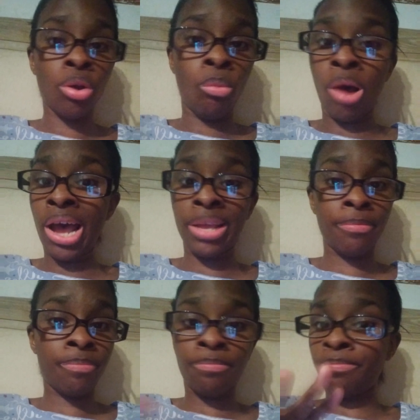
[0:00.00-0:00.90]
why
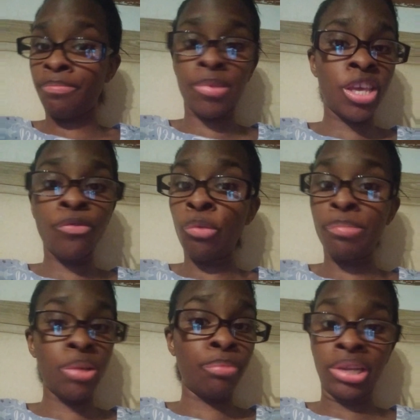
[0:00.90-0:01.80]
evil
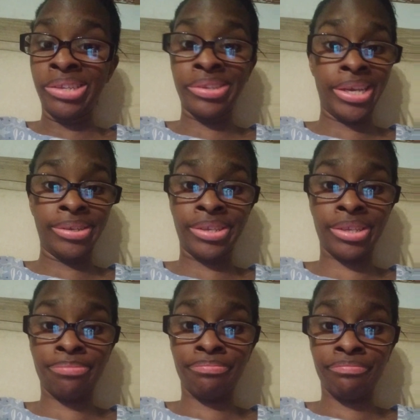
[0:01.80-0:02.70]
people exist.